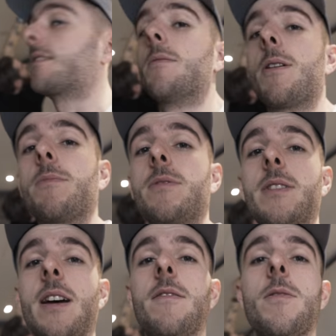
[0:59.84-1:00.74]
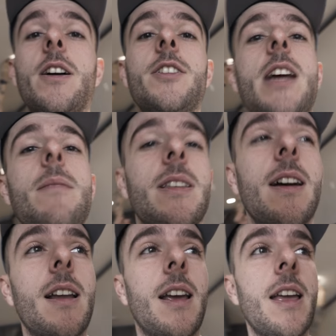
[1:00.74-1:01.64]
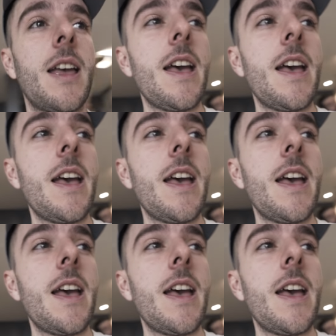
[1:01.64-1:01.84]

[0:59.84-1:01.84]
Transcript: So welcome to a day of work at Jam Cycling.